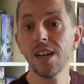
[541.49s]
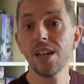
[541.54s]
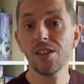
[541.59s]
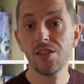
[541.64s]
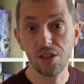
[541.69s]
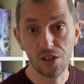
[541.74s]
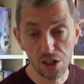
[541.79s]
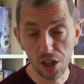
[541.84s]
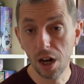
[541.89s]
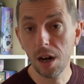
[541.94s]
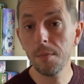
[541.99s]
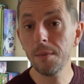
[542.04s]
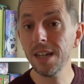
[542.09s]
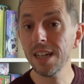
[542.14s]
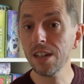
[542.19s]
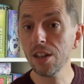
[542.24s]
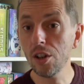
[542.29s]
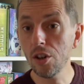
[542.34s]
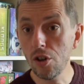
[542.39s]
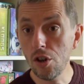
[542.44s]

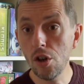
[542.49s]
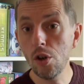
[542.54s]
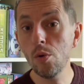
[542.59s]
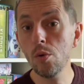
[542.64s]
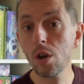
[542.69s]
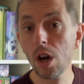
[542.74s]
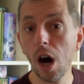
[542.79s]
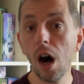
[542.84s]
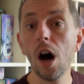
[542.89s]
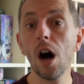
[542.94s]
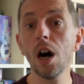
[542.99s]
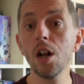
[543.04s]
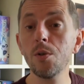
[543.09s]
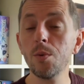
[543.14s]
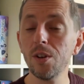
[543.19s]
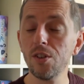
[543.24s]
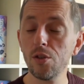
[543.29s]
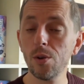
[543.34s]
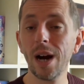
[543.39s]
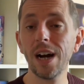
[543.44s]
determining the new card
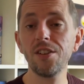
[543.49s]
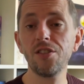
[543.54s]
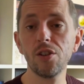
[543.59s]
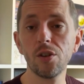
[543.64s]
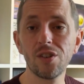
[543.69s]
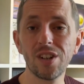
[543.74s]
which you add to your